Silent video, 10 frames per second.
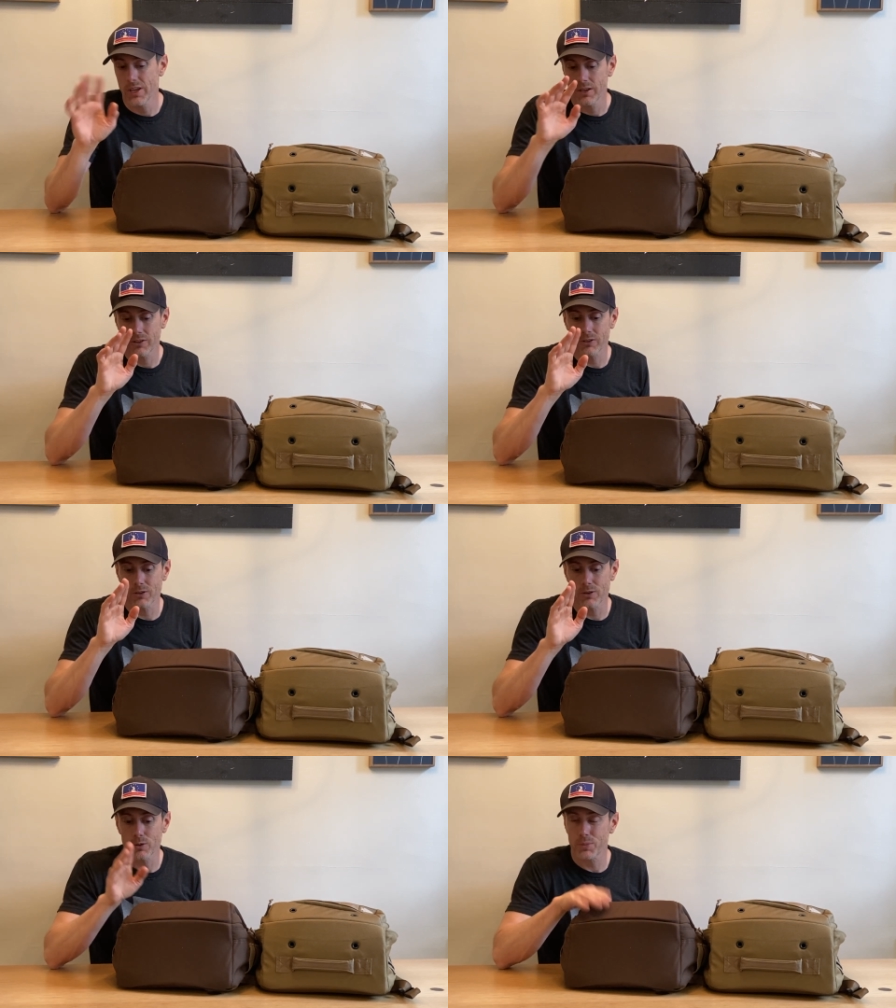
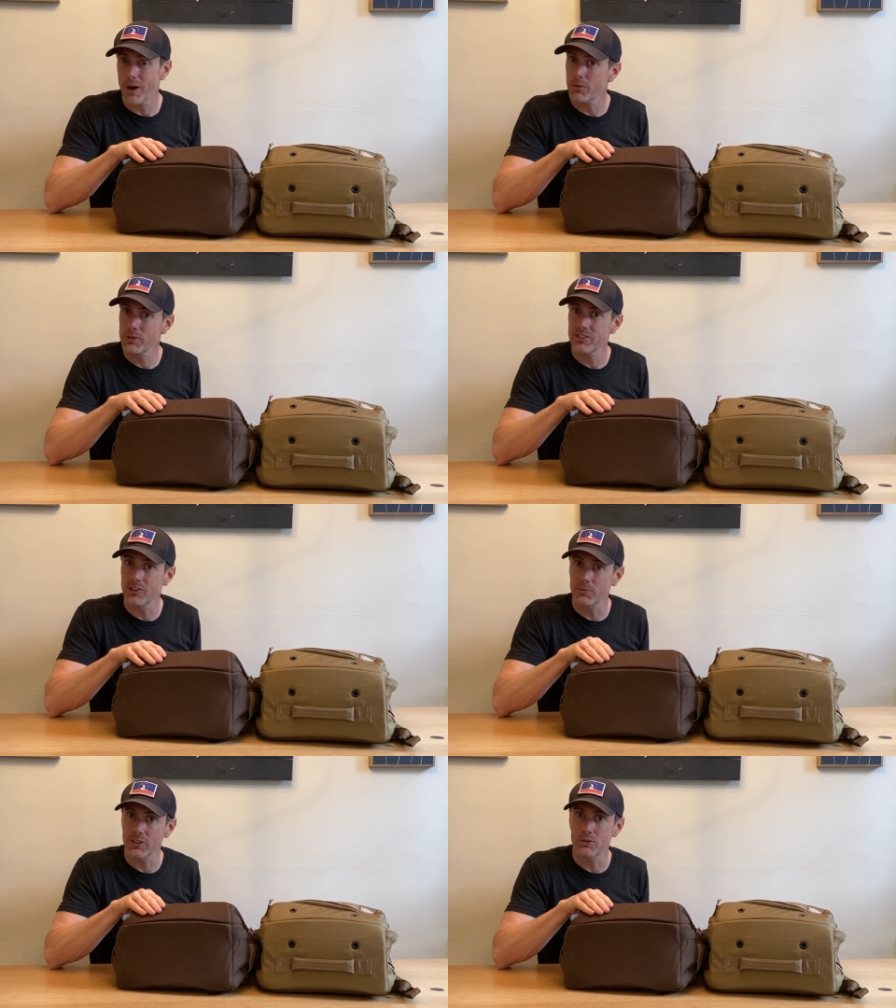So probably
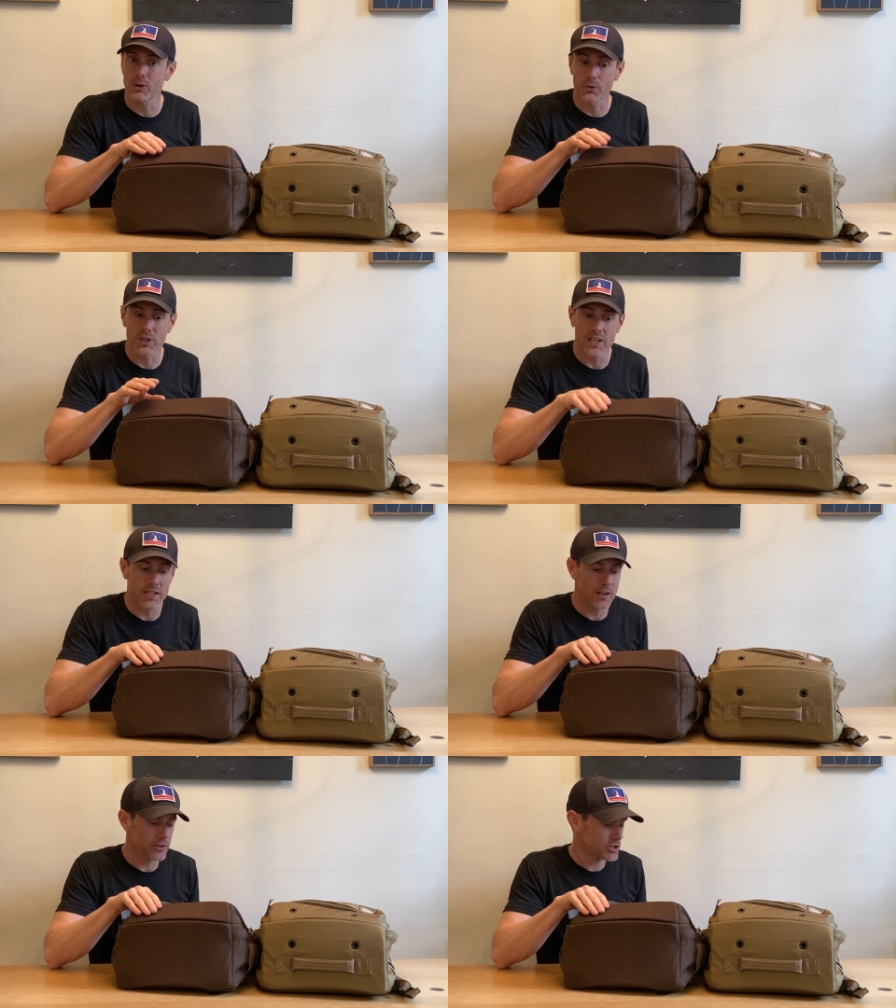something you don't need
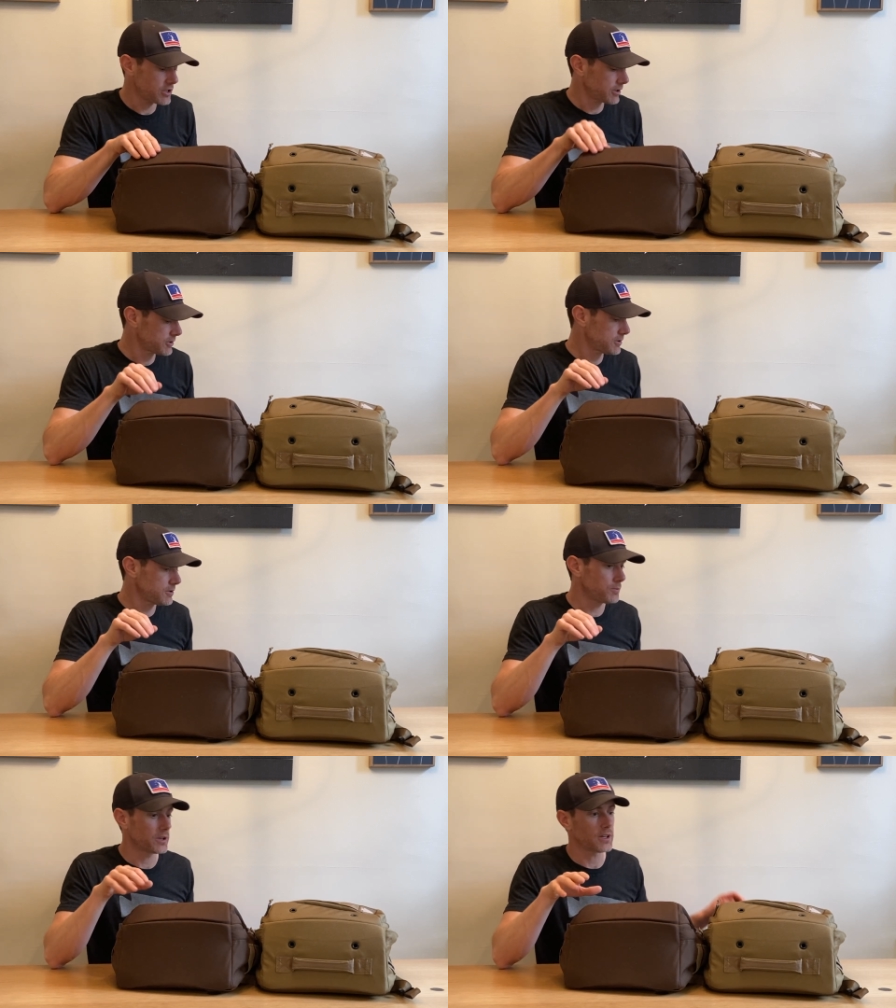on the
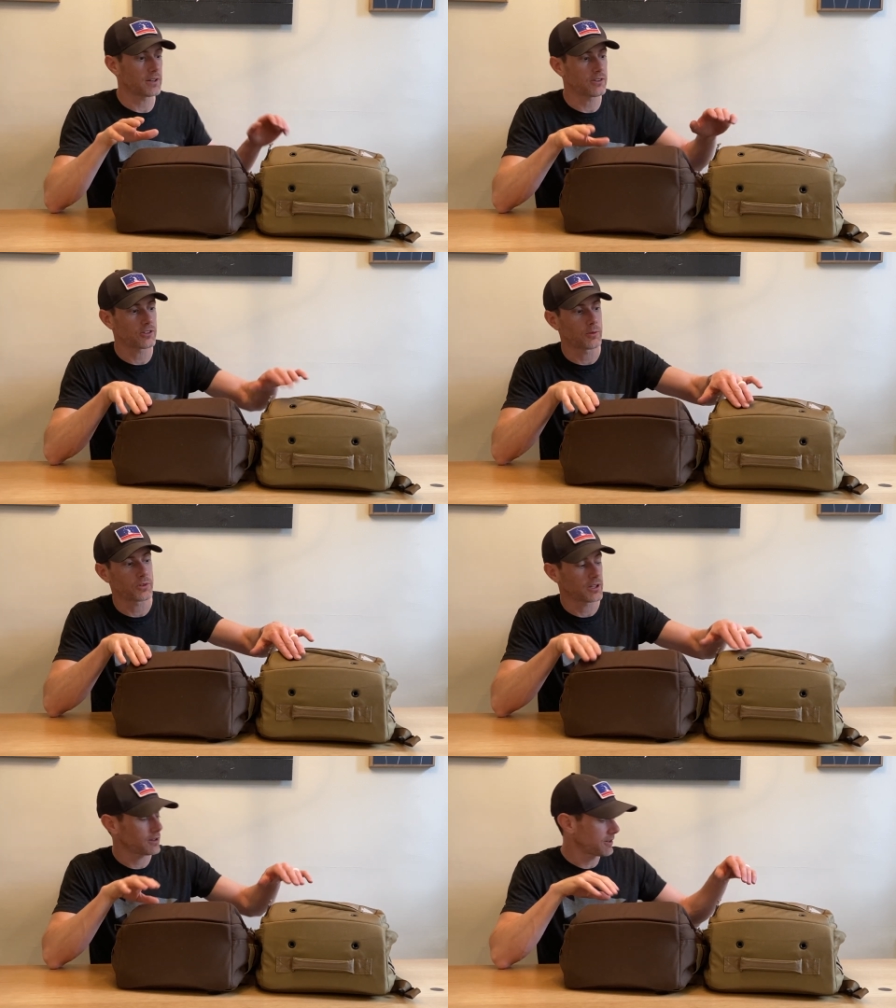GR2, but it is
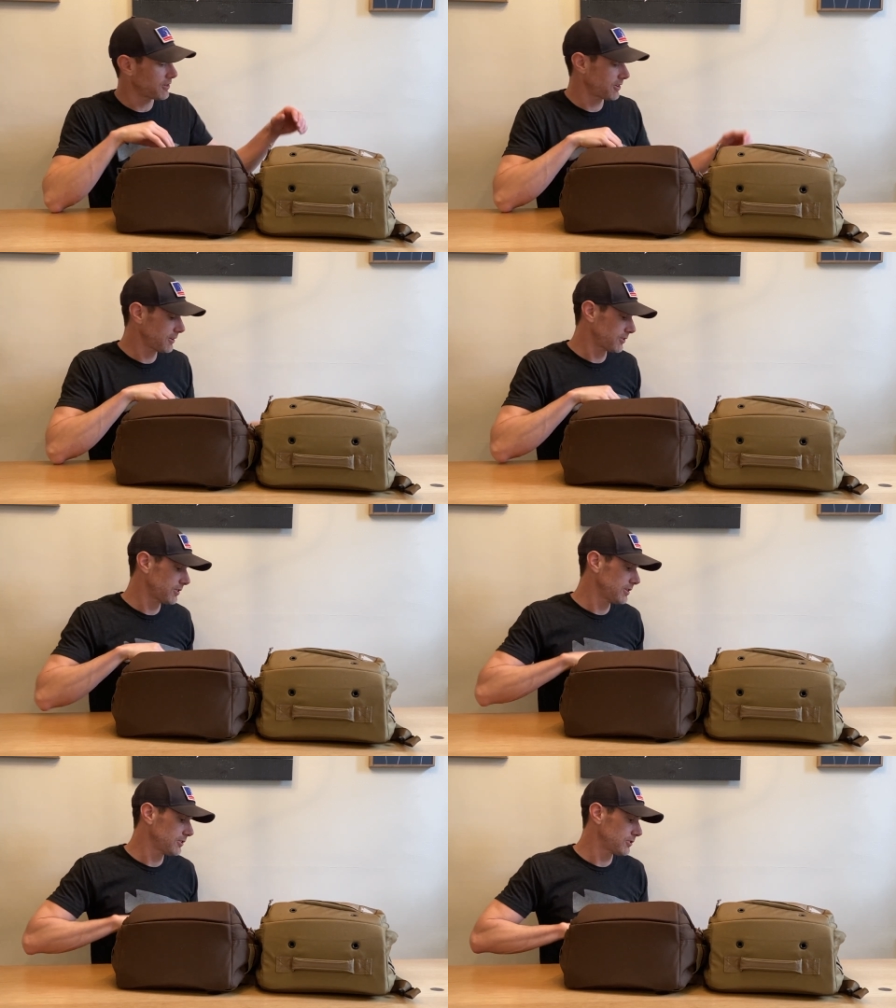something that sets
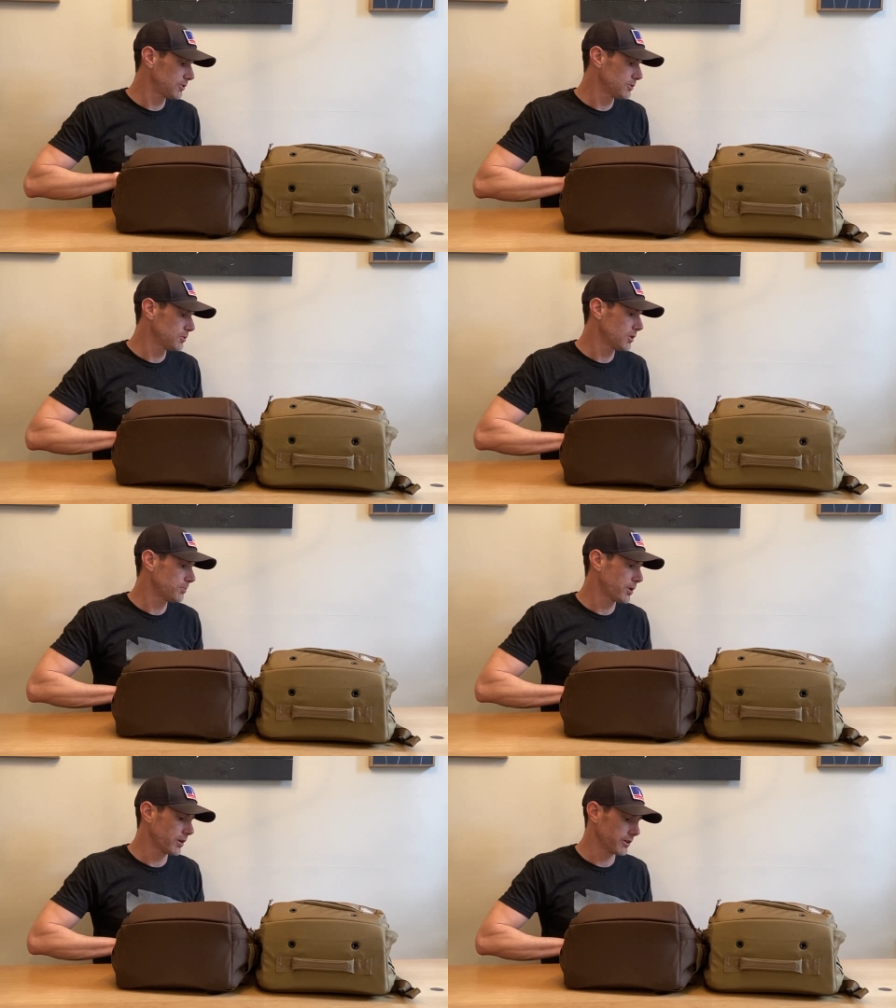these two
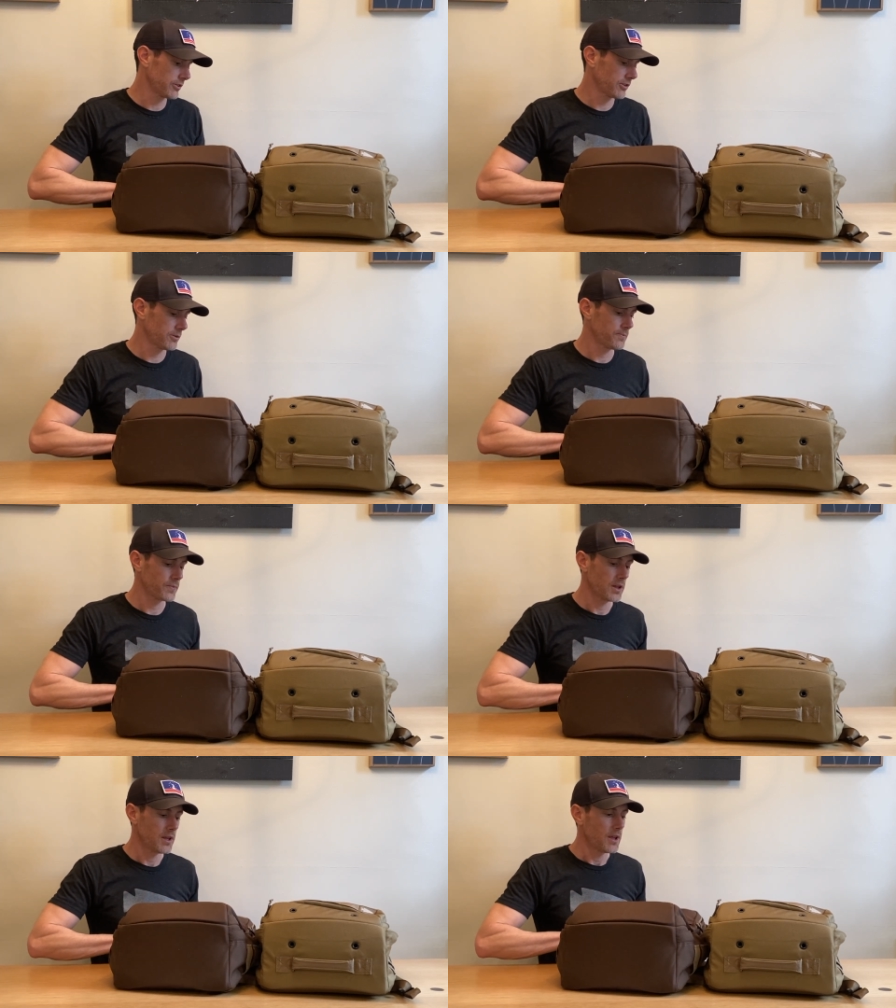apart.
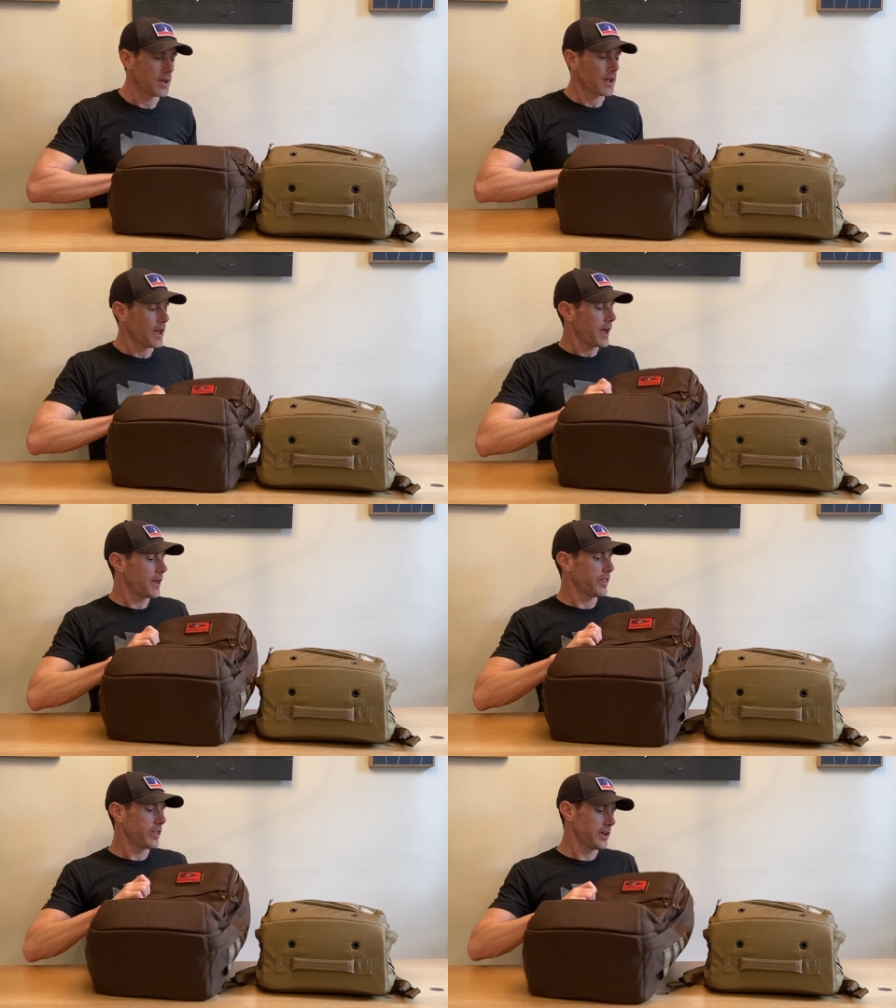
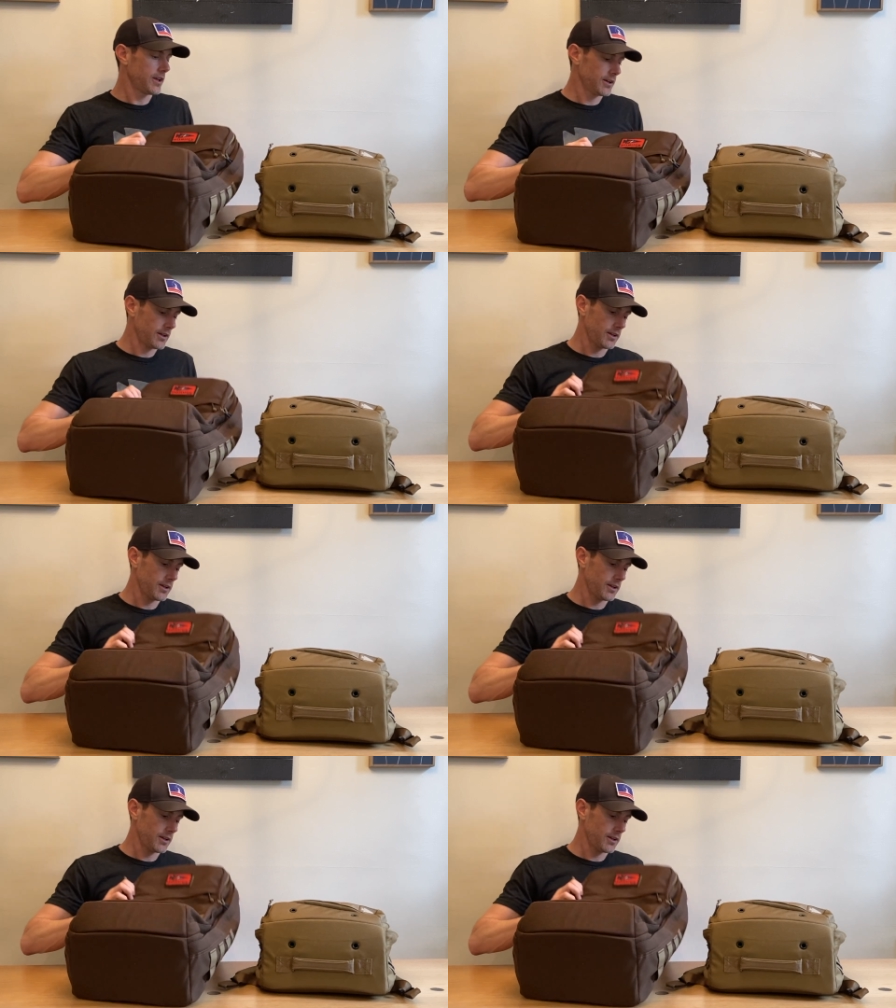And then